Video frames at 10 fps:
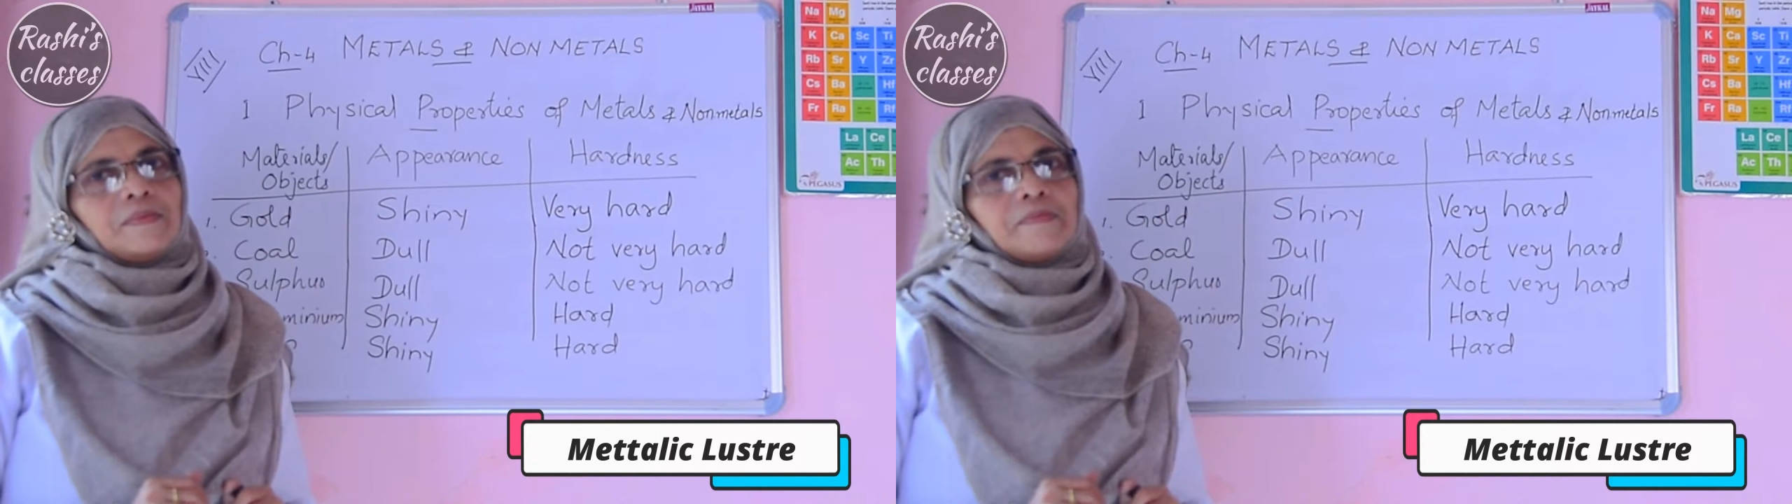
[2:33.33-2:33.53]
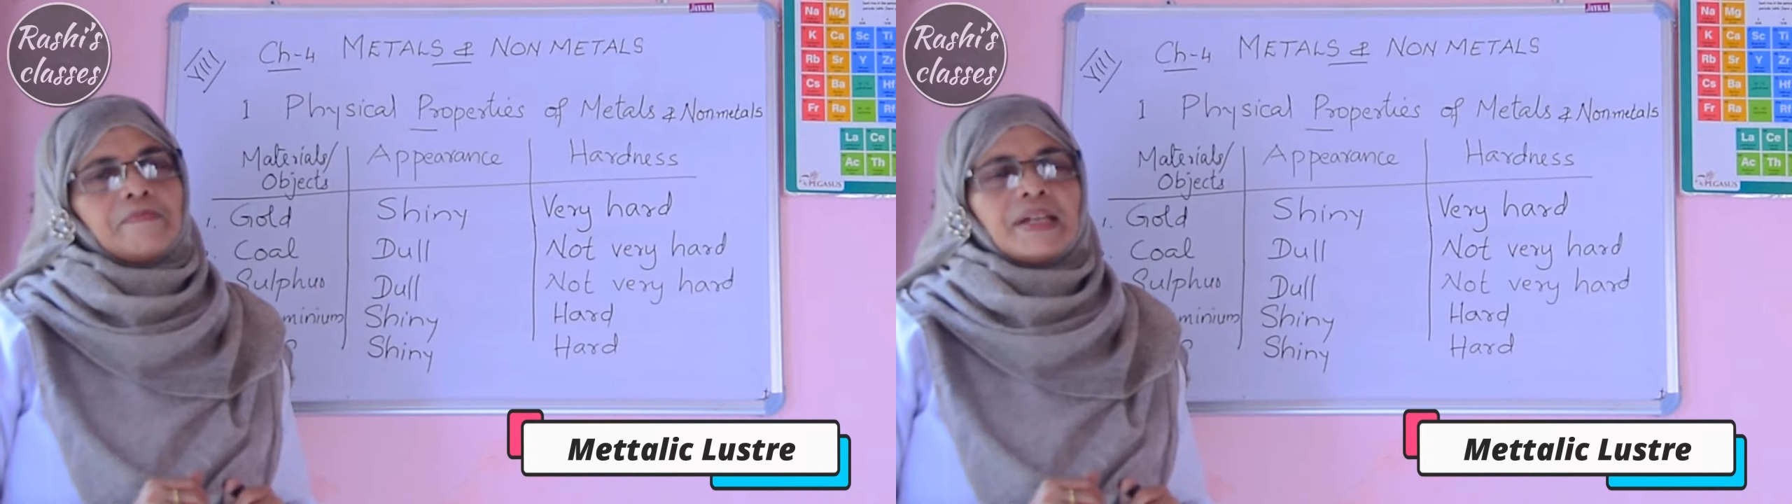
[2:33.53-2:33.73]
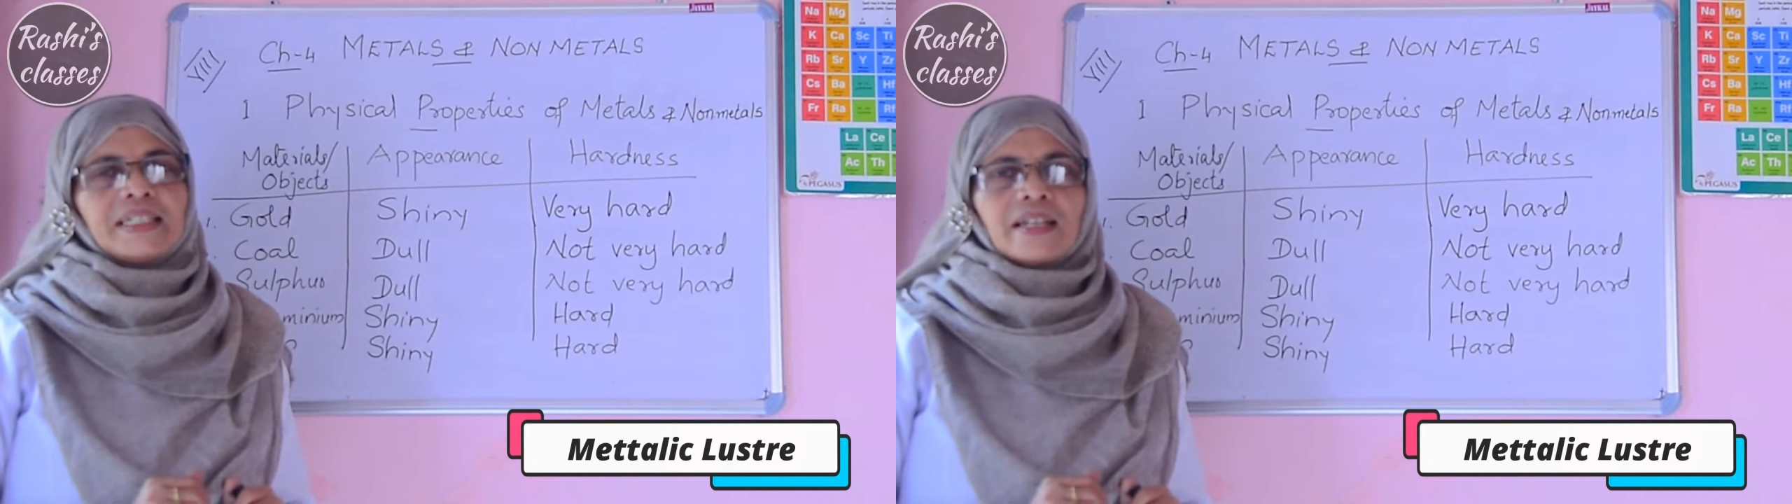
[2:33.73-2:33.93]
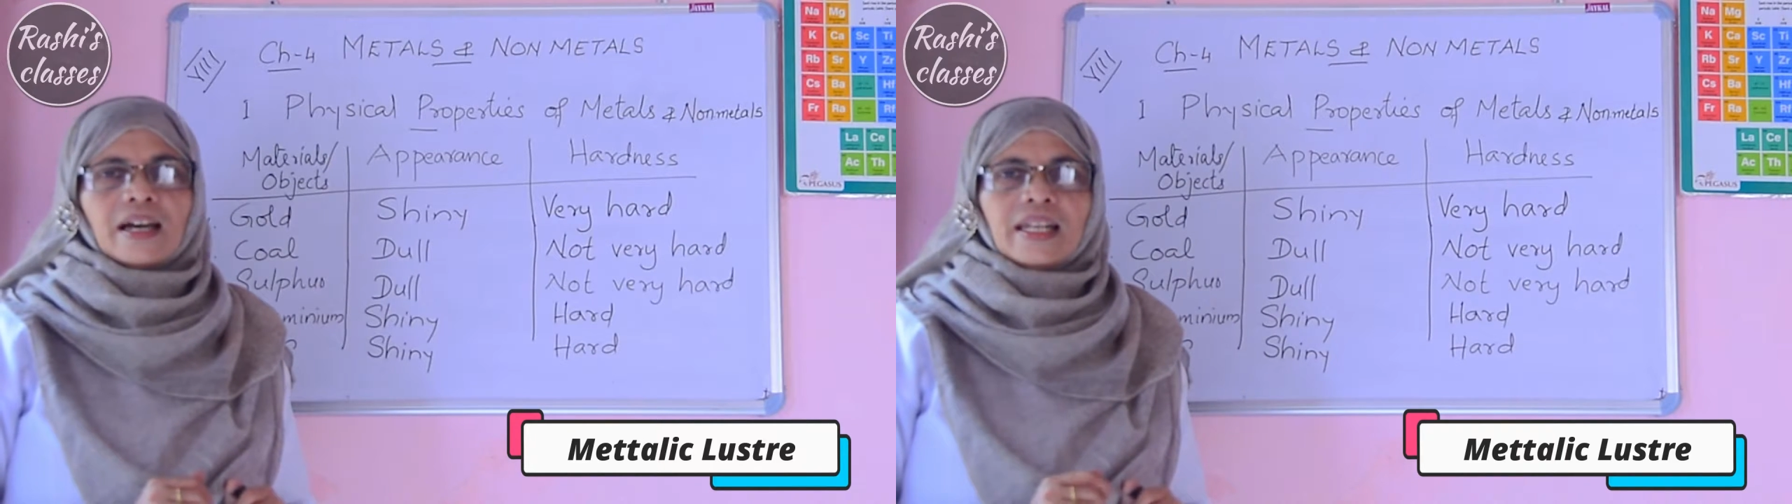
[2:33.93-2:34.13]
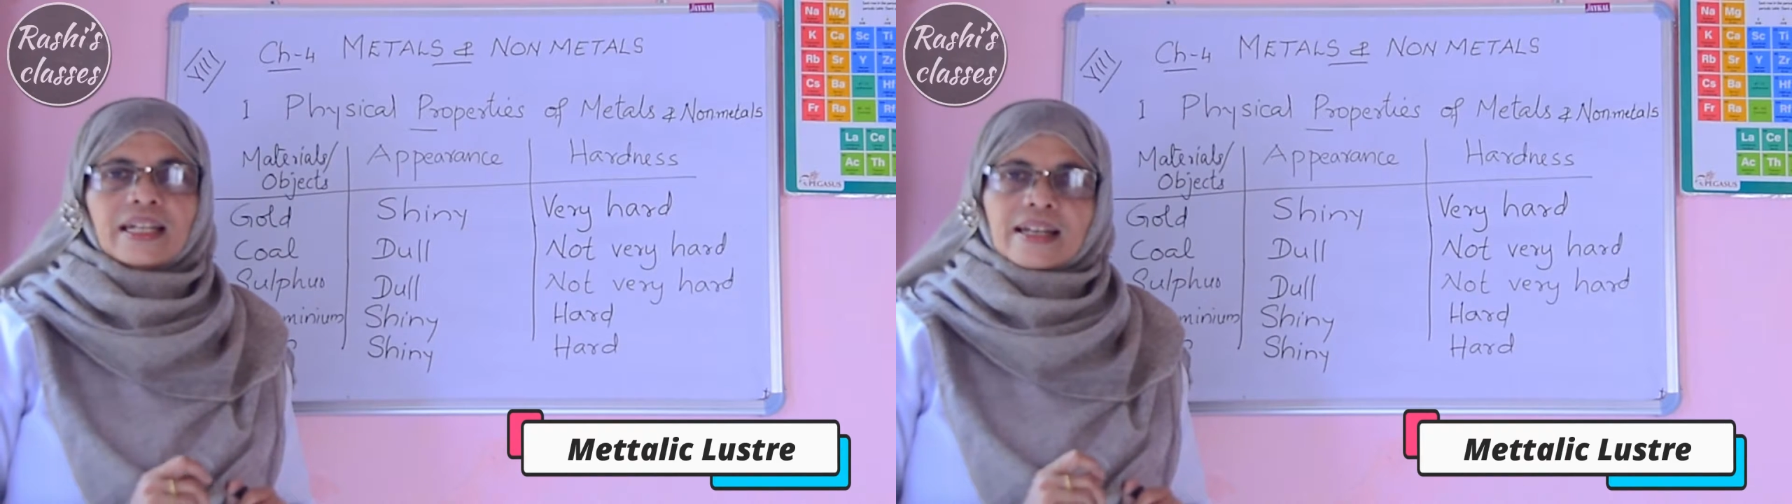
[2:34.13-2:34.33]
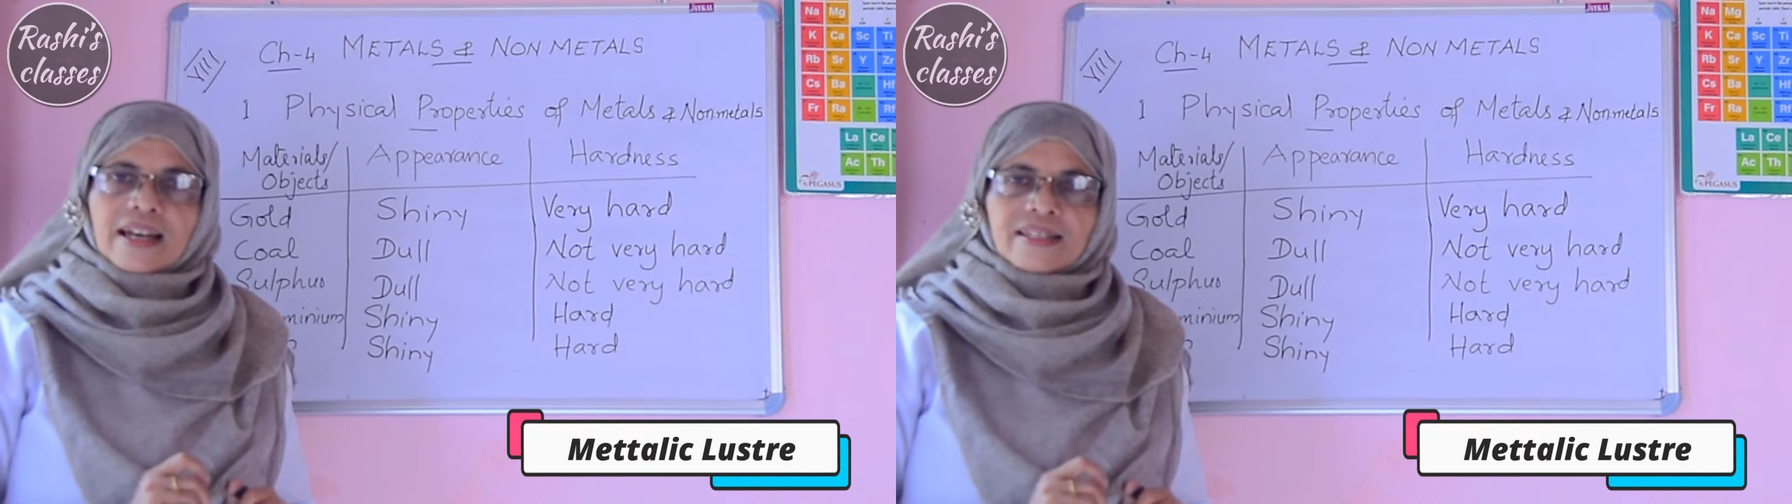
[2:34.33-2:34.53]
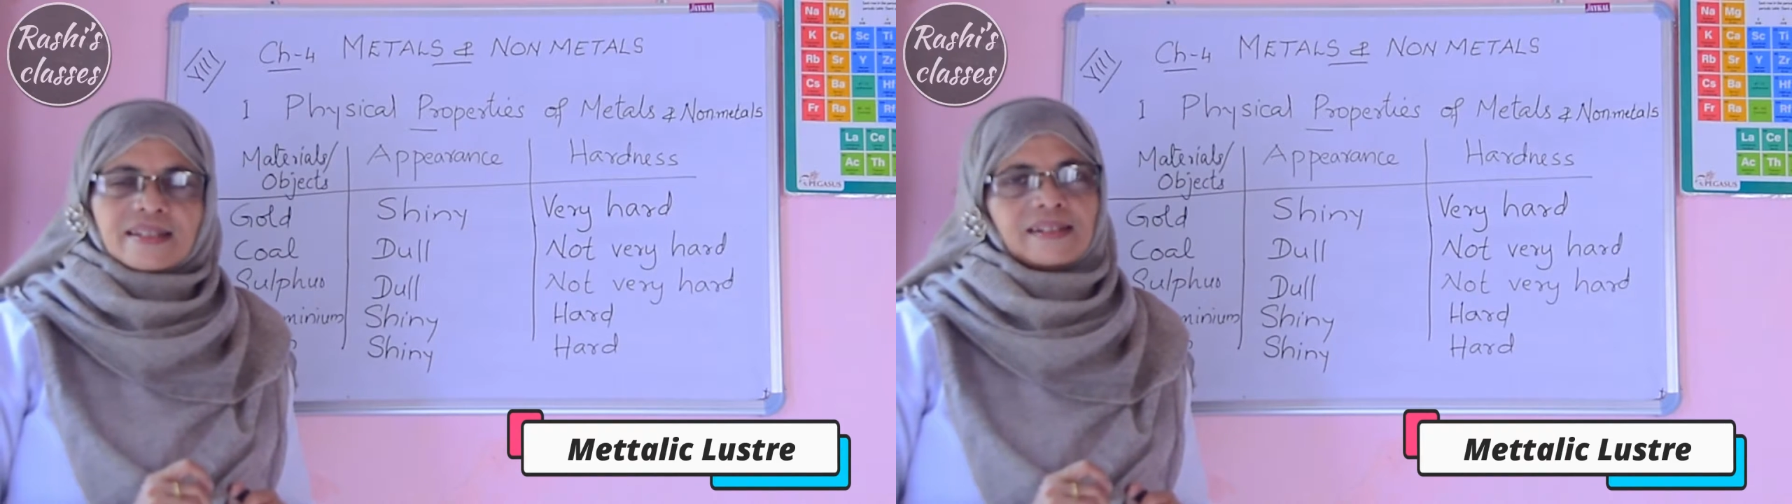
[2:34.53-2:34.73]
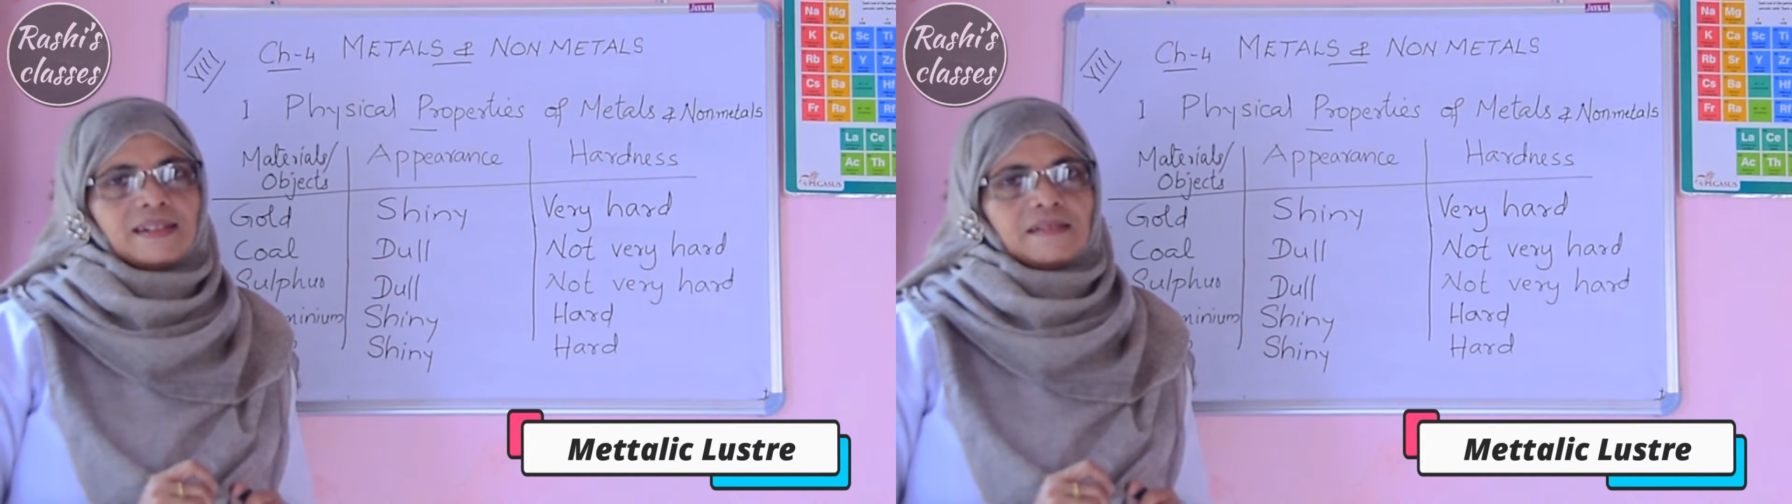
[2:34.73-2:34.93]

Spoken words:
metallic luster.